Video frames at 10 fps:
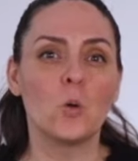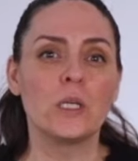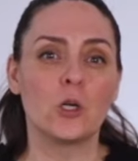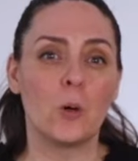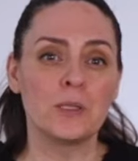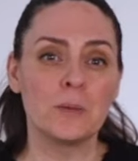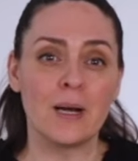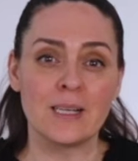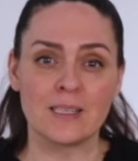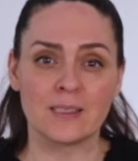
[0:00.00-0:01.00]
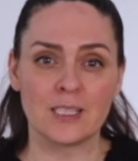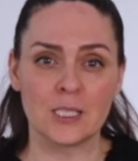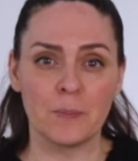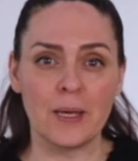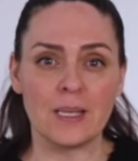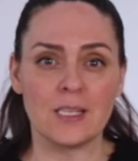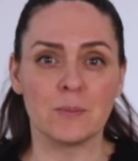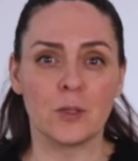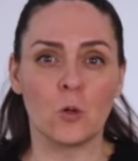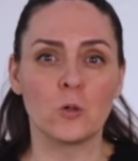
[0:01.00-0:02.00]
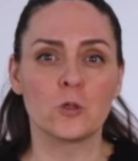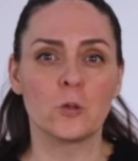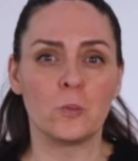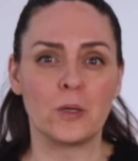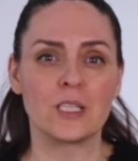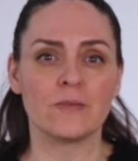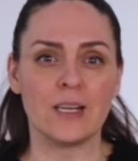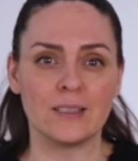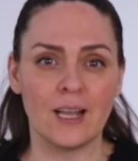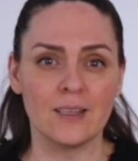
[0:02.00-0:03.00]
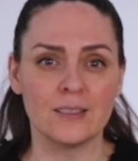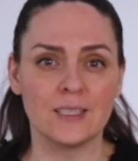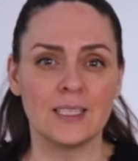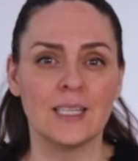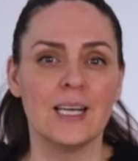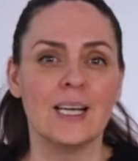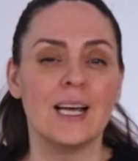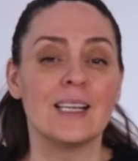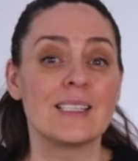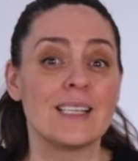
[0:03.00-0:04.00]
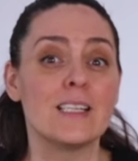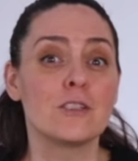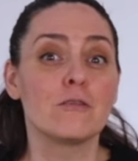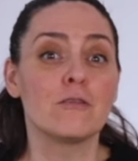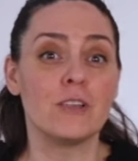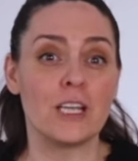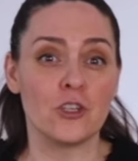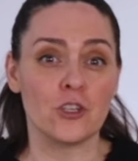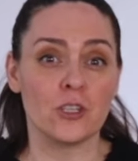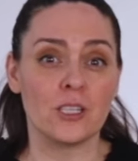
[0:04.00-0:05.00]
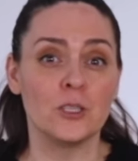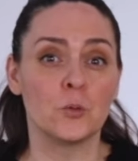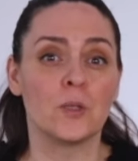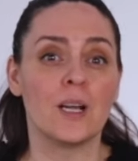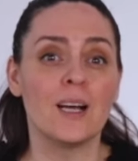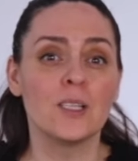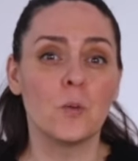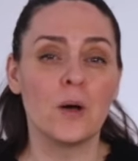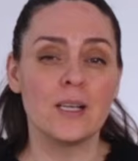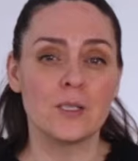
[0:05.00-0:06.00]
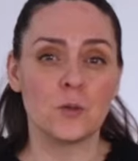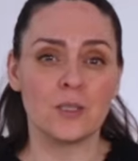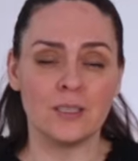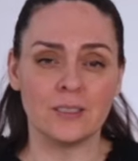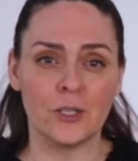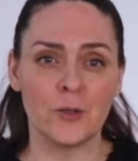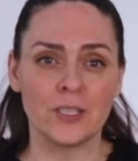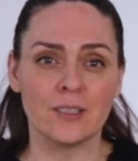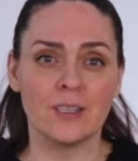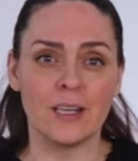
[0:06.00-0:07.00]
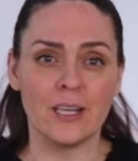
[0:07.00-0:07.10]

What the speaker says: only optimizes the space but also brings vitality and a sense of nature into an otherwise utilitarian